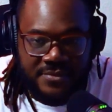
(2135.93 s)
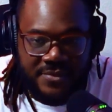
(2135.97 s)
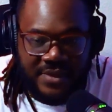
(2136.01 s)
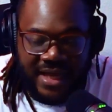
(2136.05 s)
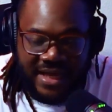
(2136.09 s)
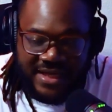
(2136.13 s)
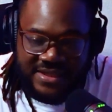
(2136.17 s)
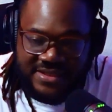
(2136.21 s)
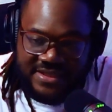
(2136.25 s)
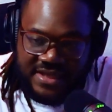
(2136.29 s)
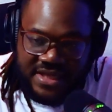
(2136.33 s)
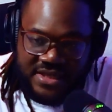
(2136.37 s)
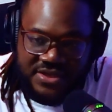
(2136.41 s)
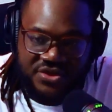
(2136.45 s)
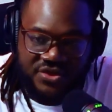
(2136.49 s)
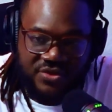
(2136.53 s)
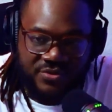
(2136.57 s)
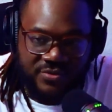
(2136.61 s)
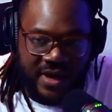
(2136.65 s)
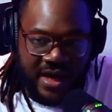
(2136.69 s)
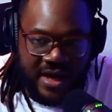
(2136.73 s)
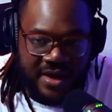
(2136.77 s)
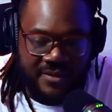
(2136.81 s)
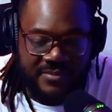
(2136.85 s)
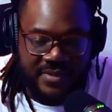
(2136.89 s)
I said you
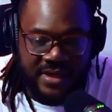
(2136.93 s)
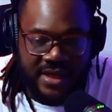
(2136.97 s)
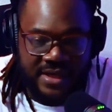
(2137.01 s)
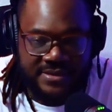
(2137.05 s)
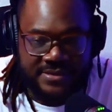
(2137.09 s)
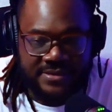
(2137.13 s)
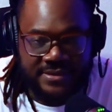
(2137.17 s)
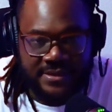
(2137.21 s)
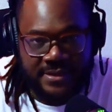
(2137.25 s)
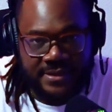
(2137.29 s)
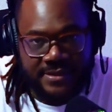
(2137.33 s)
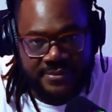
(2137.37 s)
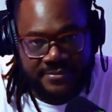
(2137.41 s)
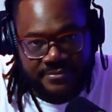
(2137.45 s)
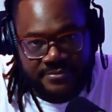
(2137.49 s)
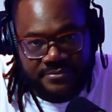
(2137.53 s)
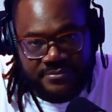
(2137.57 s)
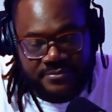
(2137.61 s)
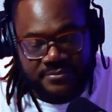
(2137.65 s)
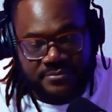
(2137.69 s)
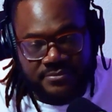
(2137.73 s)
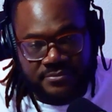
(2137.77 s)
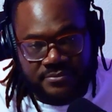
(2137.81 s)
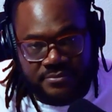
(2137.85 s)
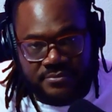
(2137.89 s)
right, but I said,
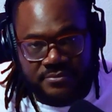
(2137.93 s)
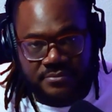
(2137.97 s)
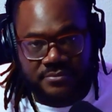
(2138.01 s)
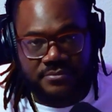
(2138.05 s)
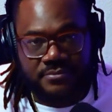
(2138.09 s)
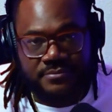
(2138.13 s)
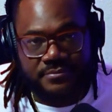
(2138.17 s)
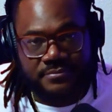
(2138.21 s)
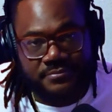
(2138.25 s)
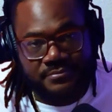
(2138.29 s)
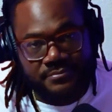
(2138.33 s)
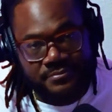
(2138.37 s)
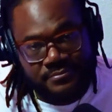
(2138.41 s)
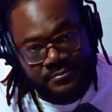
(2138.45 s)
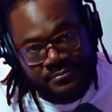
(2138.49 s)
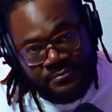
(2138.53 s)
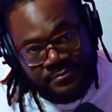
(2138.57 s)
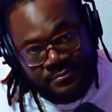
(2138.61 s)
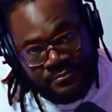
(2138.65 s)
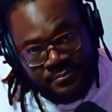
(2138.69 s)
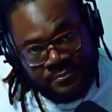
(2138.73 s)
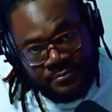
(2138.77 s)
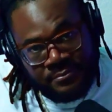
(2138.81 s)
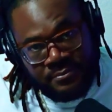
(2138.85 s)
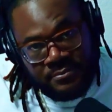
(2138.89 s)

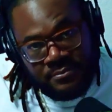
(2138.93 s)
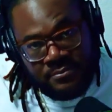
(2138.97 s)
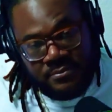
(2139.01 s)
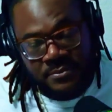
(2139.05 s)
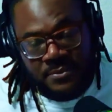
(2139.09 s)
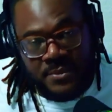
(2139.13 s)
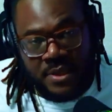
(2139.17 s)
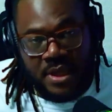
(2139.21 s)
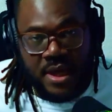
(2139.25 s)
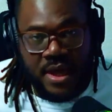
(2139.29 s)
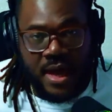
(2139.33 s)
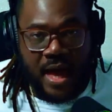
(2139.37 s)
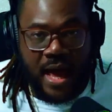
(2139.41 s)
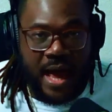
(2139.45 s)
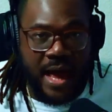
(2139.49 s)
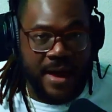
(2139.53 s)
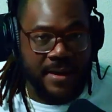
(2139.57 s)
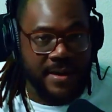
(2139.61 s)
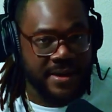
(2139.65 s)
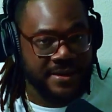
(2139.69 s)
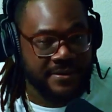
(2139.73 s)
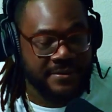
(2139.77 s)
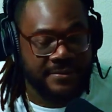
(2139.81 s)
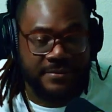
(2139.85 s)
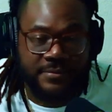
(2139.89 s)

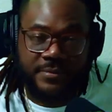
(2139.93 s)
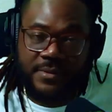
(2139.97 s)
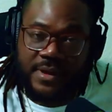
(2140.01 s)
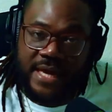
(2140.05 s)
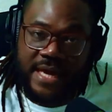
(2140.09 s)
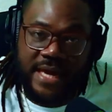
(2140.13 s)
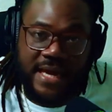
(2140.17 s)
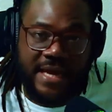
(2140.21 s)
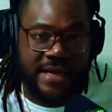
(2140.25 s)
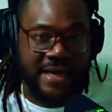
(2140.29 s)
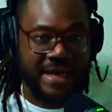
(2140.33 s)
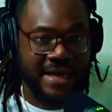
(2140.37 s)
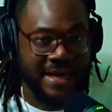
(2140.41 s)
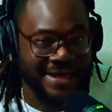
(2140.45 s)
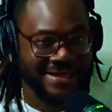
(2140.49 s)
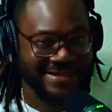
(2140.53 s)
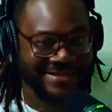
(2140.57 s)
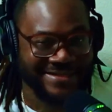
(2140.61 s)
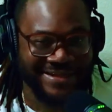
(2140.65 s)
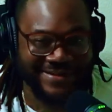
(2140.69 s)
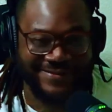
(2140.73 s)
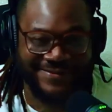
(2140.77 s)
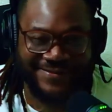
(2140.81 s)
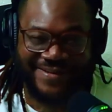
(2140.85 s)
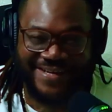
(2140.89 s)
it
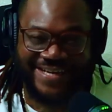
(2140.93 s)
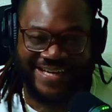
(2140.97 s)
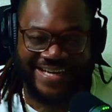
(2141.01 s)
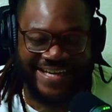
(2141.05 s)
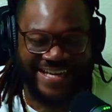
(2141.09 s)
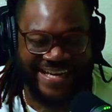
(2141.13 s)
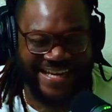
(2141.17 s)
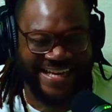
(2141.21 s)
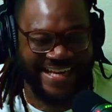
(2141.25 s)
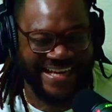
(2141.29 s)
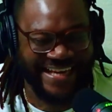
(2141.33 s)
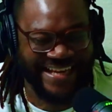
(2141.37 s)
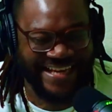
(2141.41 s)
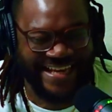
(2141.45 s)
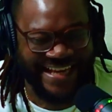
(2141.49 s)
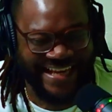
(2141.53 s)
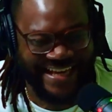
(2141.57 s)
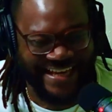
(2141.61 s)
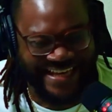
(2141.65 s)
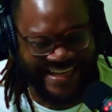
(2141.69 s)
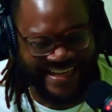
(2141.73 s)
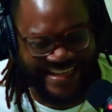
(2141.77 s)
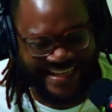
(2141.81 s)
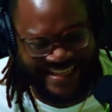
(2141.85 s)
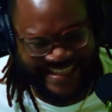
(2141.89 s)
is what
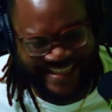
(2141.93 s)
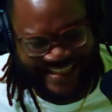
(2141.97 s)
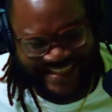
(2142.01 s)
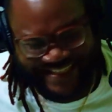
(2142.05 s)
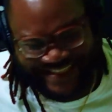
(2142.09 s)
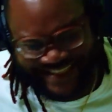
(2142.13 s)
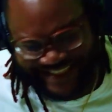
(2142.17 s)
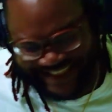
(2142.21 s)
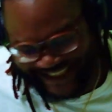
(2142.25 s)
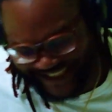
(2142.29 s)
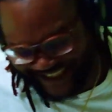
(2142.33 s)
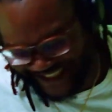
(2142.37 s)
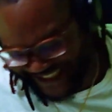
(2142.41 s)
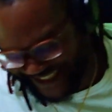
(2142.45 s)
it is.